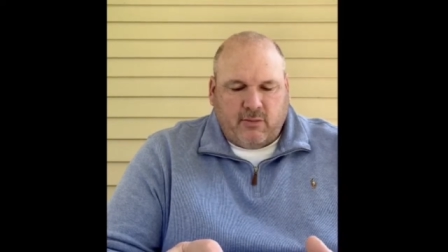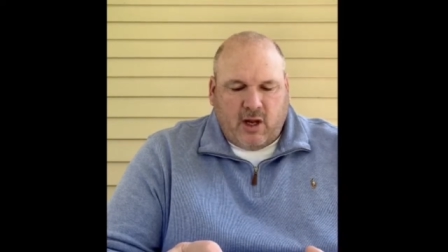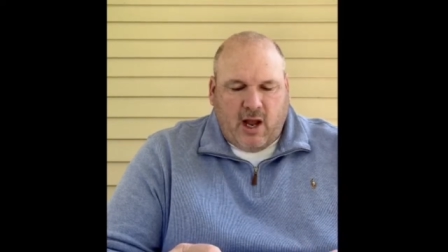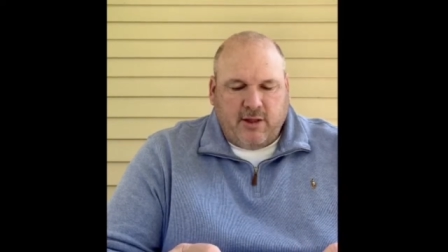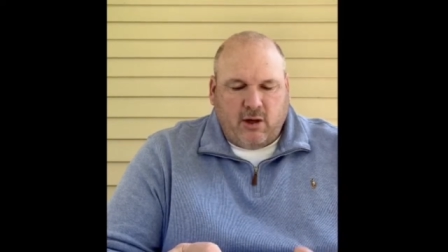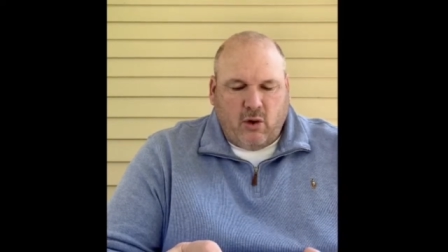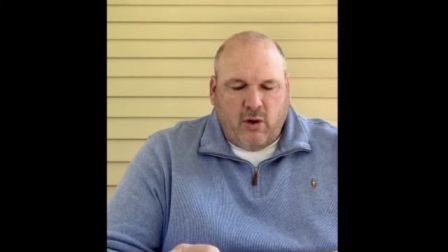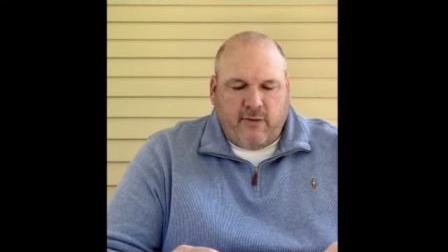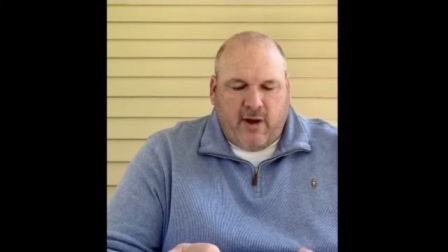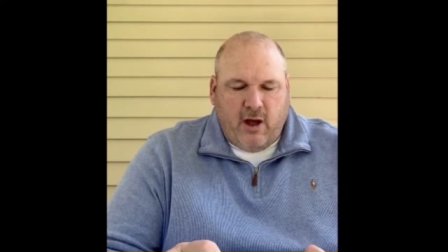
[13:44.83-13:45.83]
And the Lord
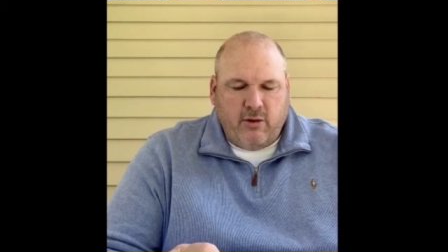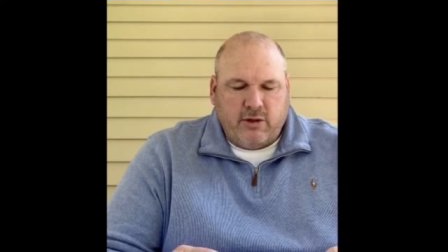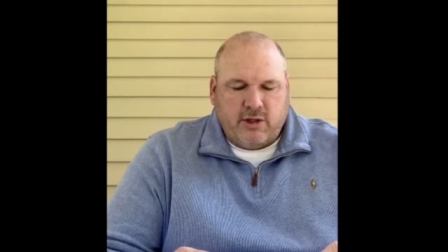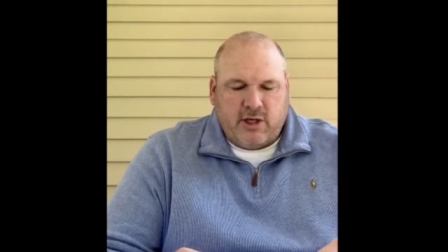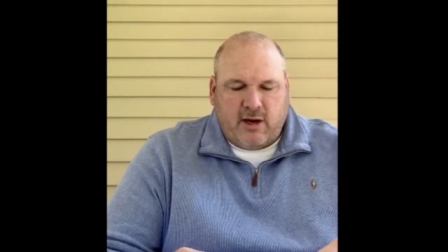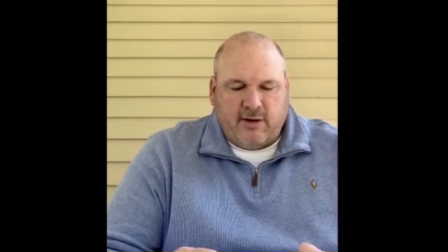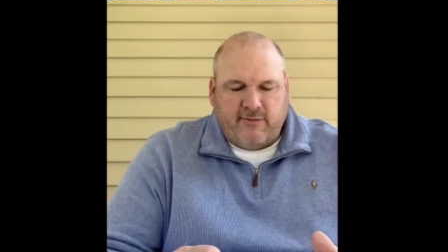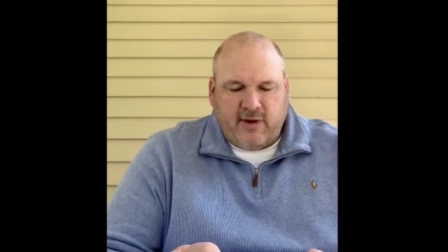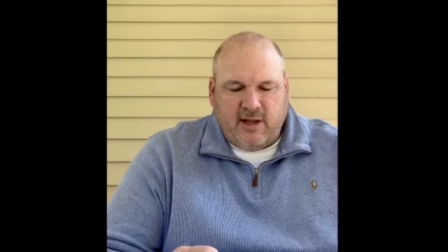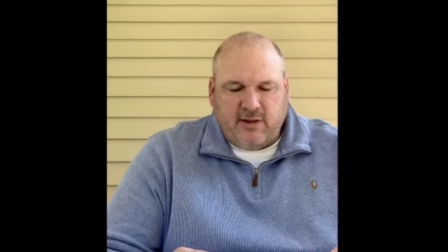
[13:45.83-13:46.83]
of hosts shall
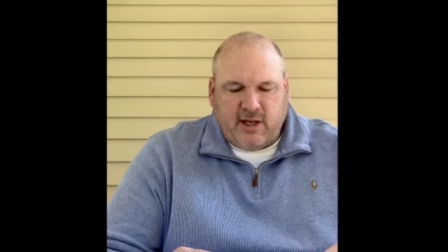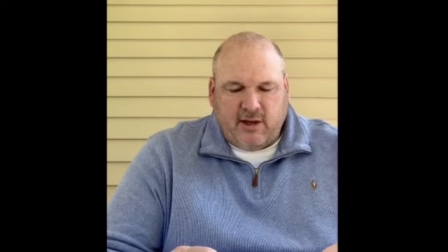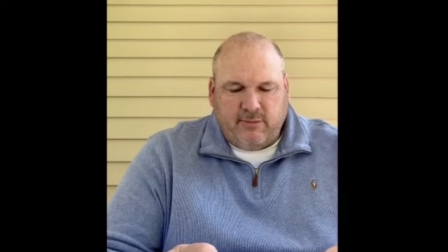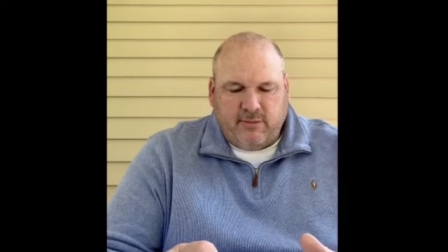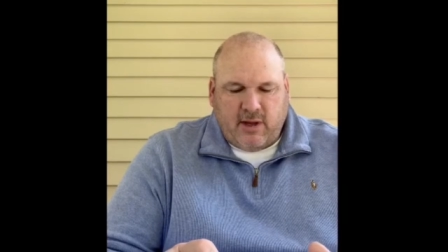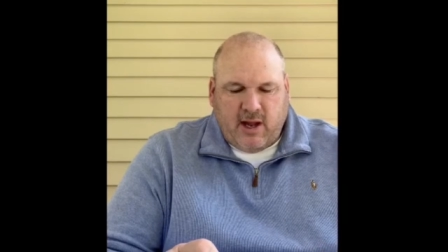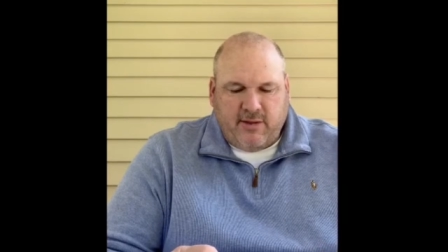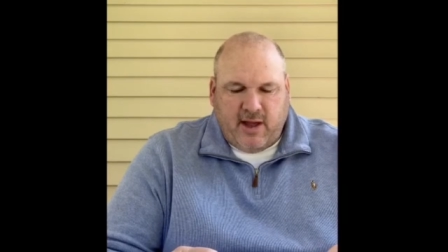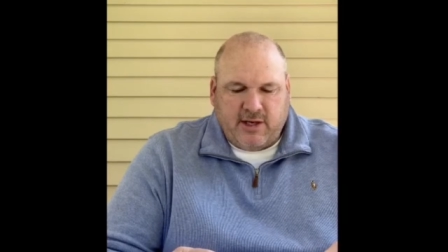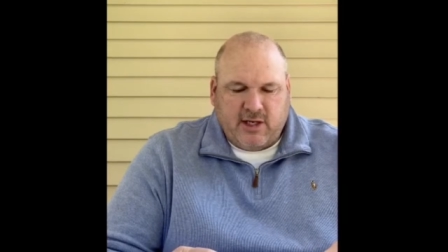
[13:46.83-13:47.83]
defend them, and
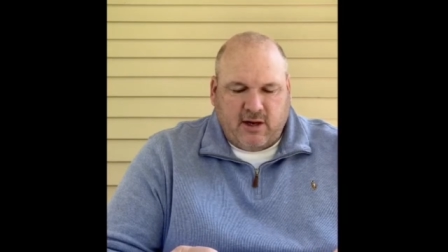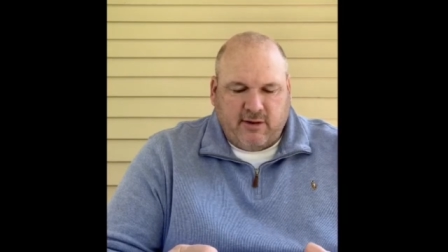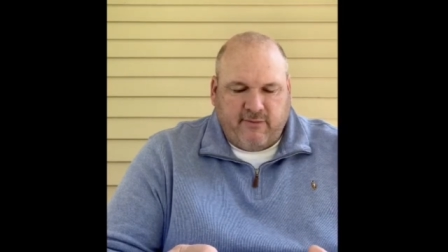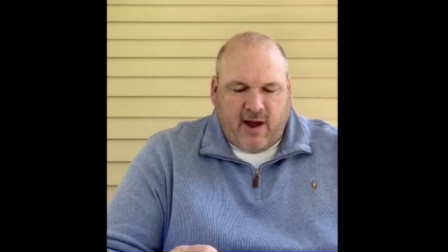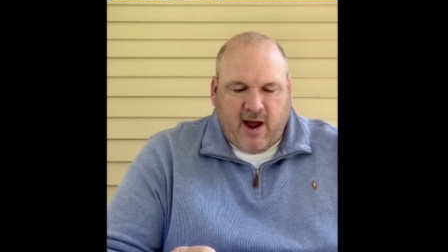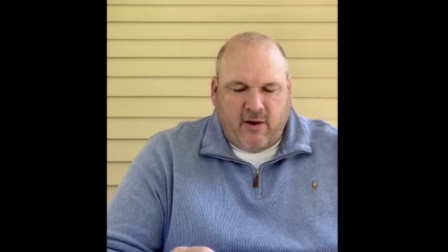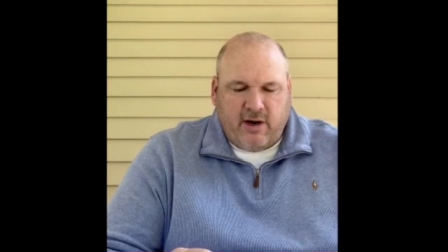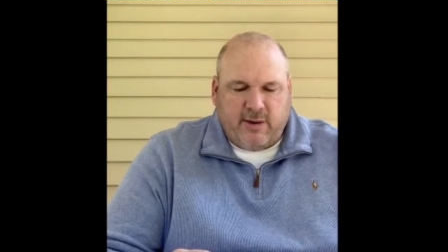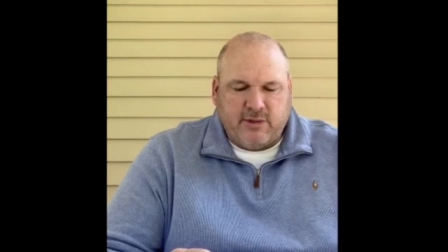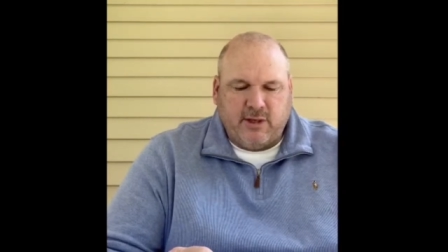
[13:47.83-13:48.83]
they shall devour
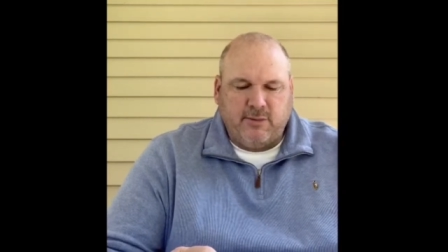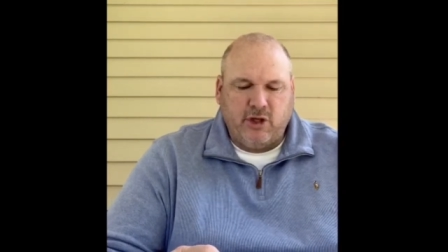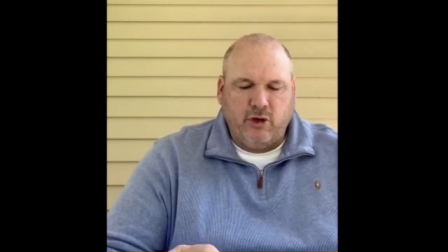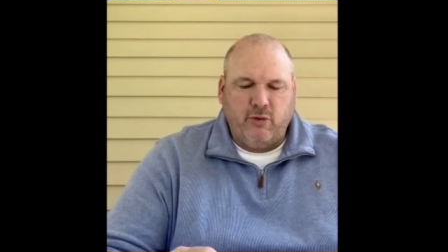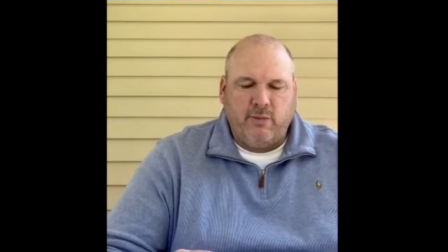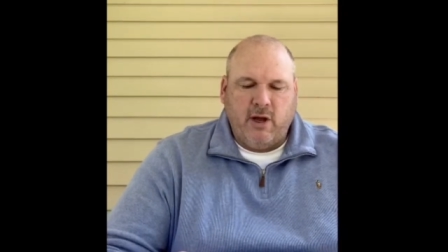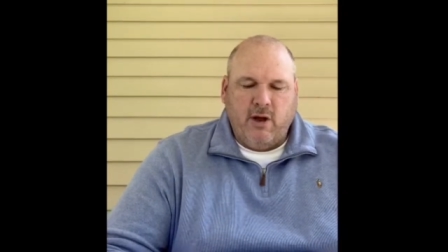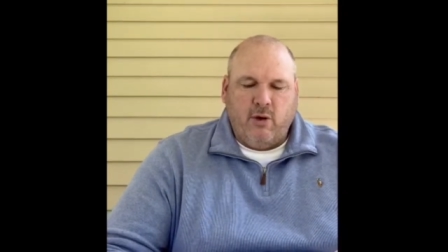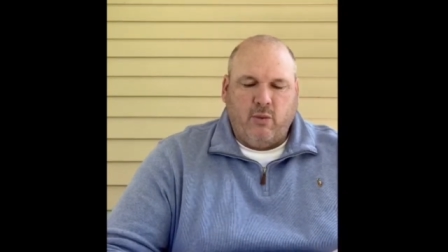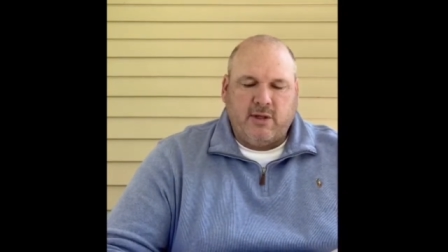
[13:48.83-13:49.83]
and subdue
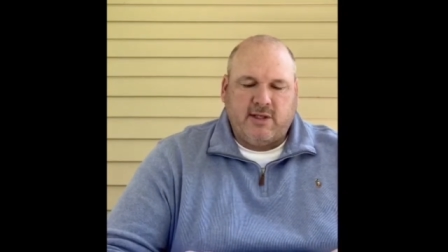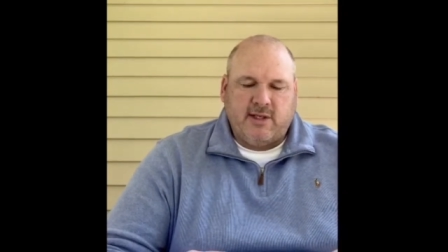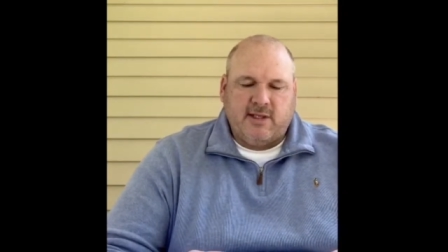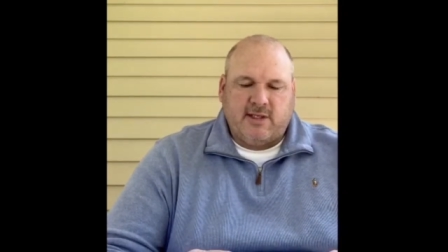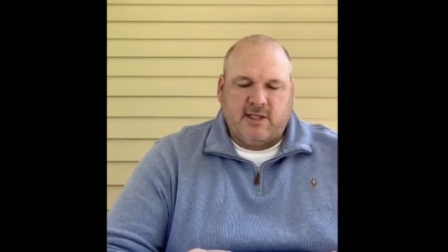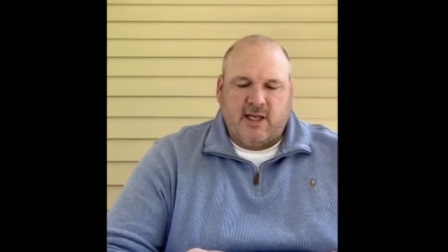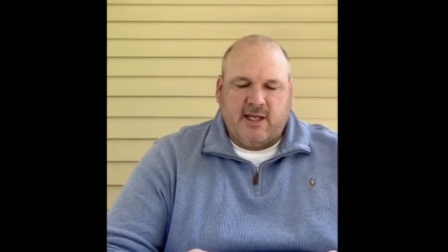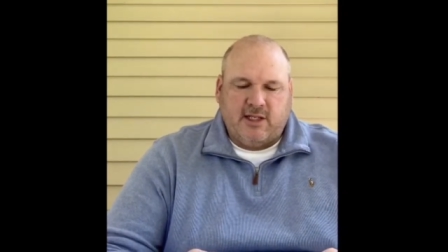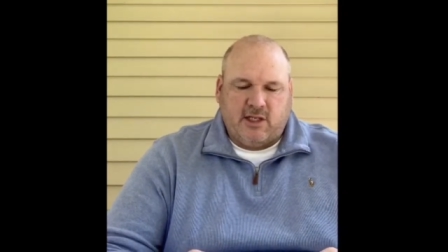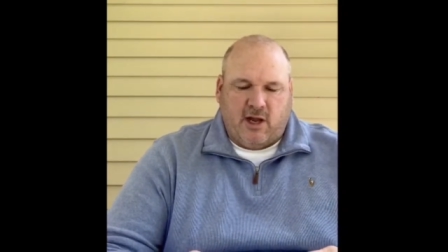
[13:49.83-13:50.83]
with
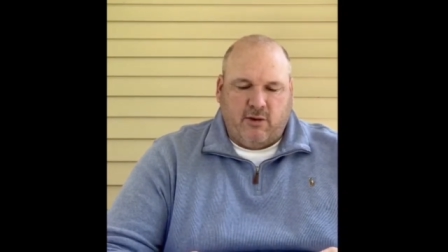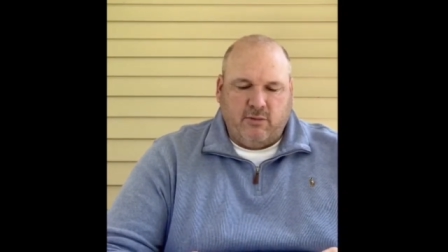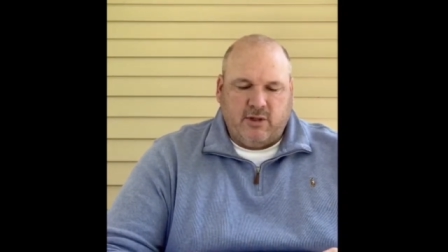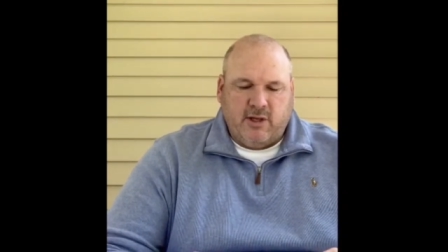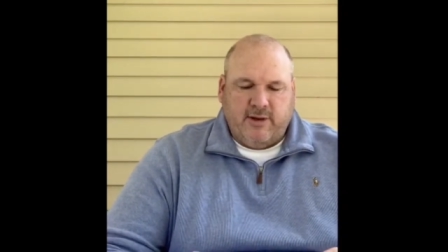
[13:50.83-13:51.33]
slingstones,